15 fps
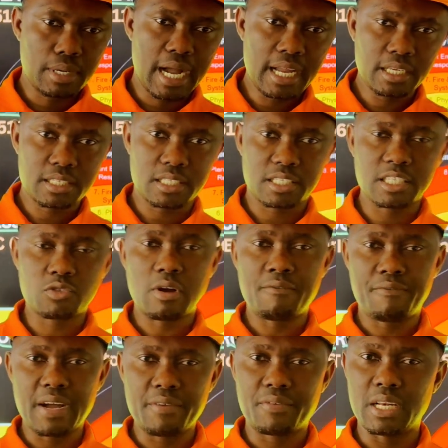IEC
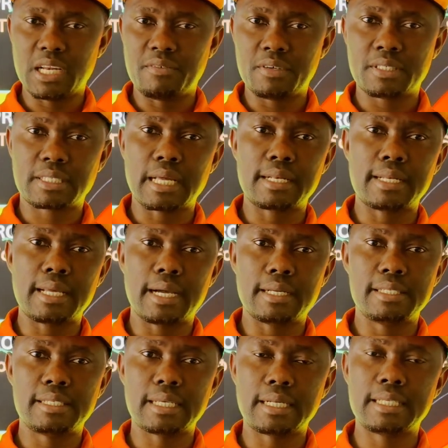61511 standard
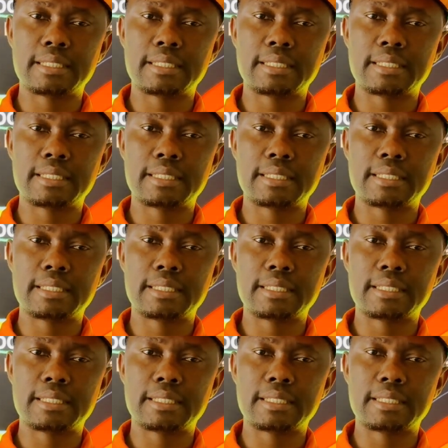is an